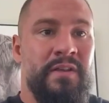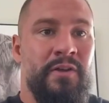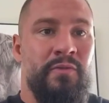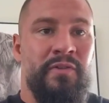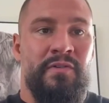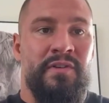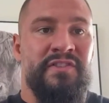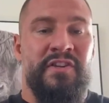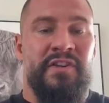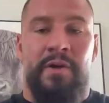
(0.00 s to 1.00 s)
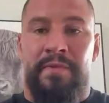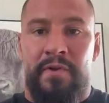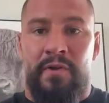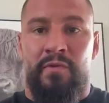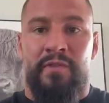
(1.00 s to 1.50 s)
whether it's
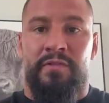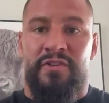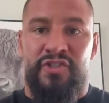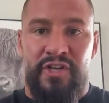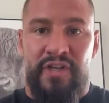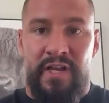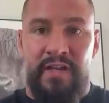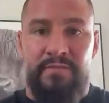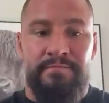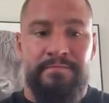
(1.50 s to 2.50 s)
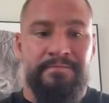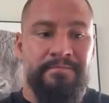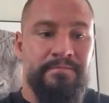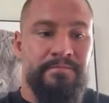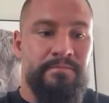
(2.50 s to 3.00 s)
Gunther, whether it's Jay
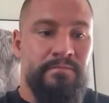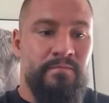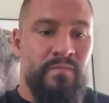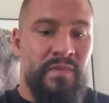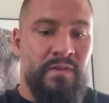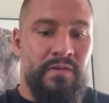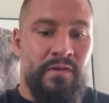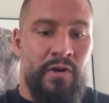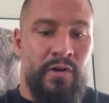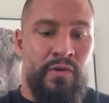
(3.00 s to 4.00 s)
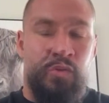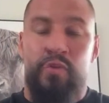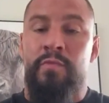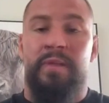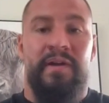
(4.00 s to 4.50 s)
or
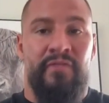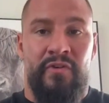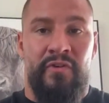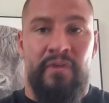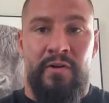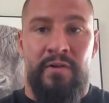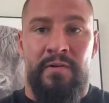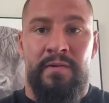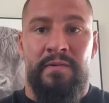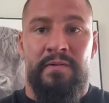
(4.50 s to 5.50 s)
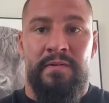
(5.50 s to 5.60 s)
whomever.